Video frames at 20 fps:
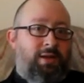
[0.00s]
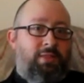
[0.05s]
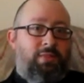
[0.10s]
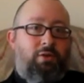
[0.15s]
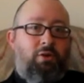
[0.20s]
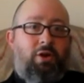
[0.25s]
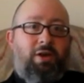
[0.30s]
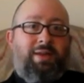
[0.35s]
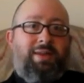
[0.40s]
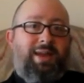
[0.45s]

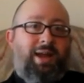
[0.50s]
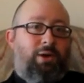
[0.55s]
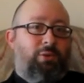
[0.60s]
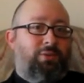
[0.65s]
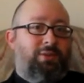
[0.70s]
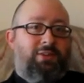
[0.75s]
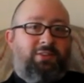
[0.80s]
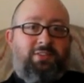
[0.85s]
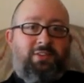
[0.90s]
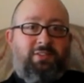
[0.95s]
There are
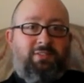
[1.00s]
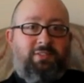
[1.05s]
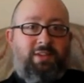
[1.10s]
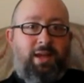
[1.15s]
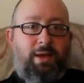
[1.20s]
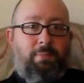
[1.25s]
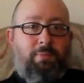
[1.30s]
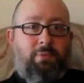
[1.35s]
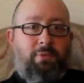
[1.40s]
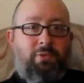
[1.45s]
countless
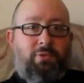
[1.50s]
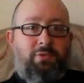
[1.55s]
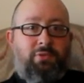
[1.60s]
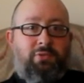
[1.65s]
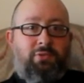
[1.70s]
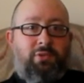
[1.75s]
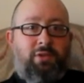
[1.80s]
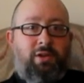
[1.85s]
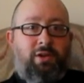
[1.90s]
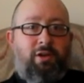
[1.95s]

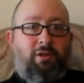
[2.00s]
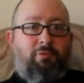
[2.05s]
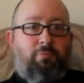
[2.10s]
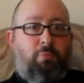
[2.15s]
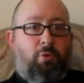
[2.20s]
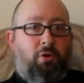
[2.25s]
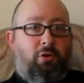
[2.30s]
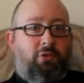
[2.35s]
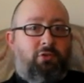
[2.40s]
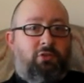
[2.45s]
examples of
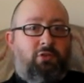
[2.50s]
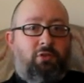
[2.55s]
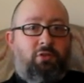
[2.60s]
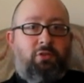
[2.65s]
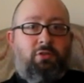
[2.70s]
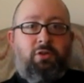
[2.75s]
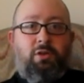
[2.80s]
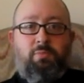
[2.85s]
personal,